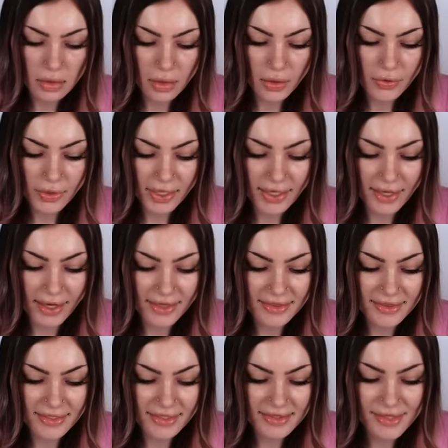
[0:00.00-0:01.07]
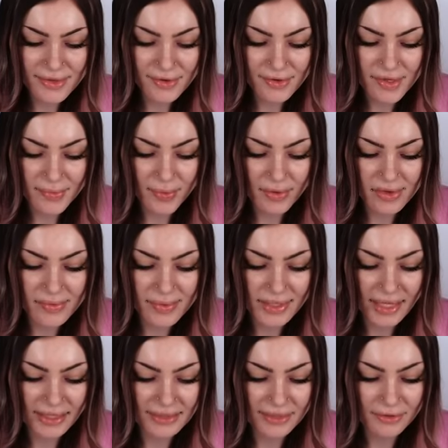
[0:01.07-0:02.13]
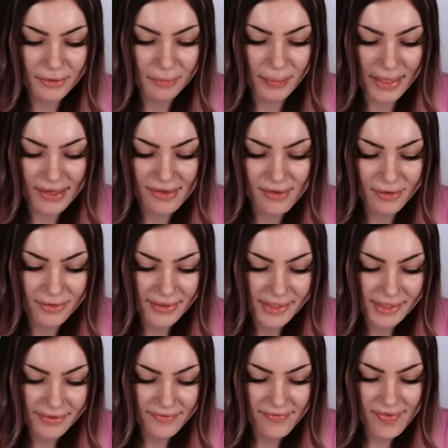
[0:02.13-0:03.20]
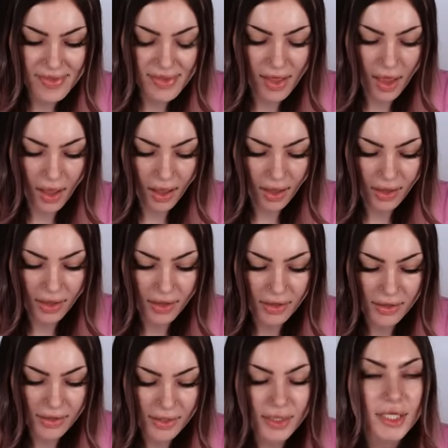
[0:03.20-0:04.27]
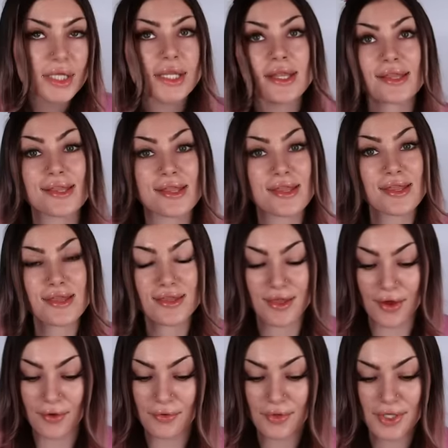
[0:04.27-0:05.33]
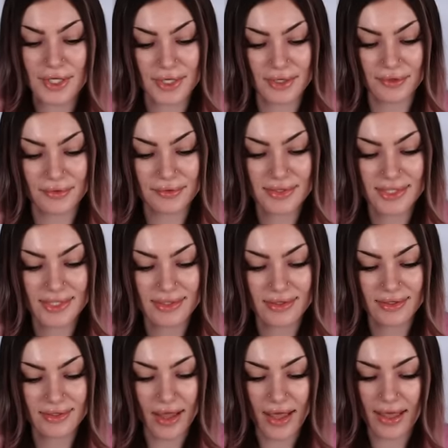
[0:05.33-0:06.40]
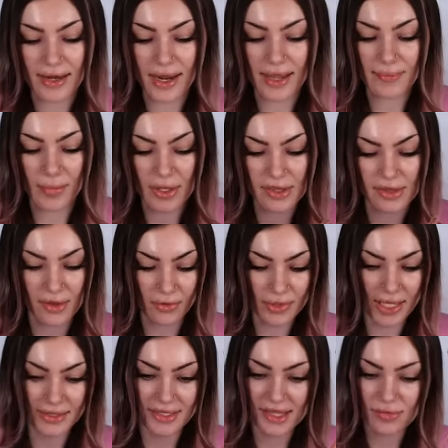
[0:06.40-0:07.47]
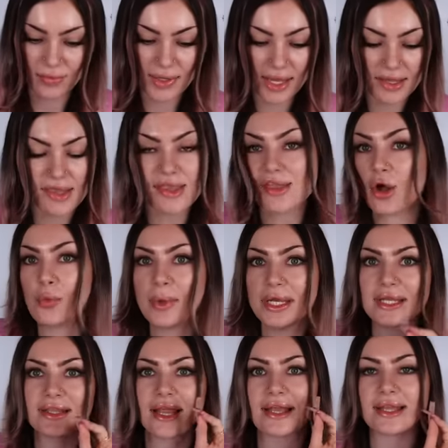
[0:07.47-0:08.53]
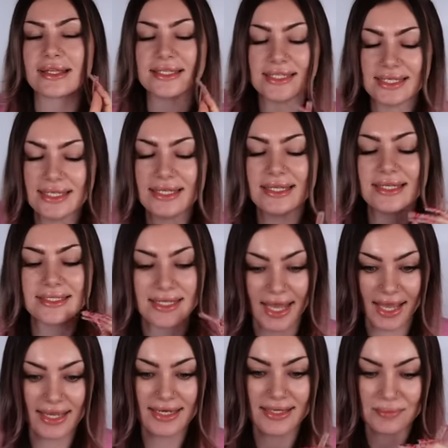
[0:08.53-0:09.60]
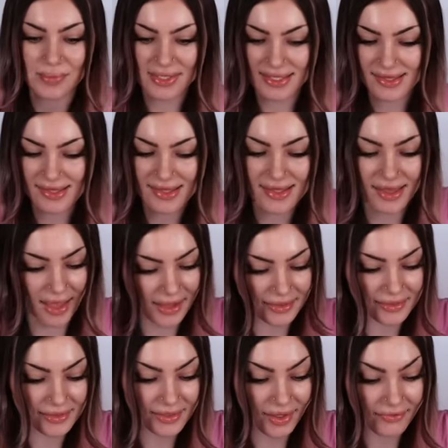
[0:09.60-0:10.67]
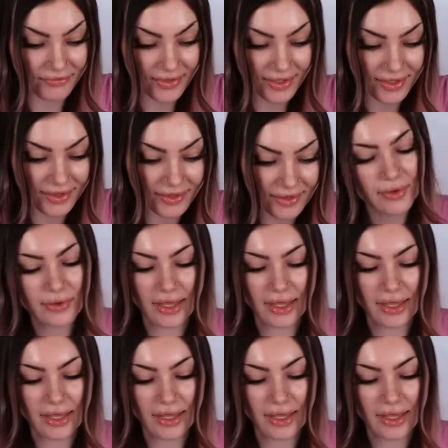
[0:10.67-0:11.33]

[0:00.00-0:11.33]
Okay, I think these are supposed to be like little basil leaves. Oh, this is so cute. And I'm so glad this one has so many like teeny tiny pieces. I love it.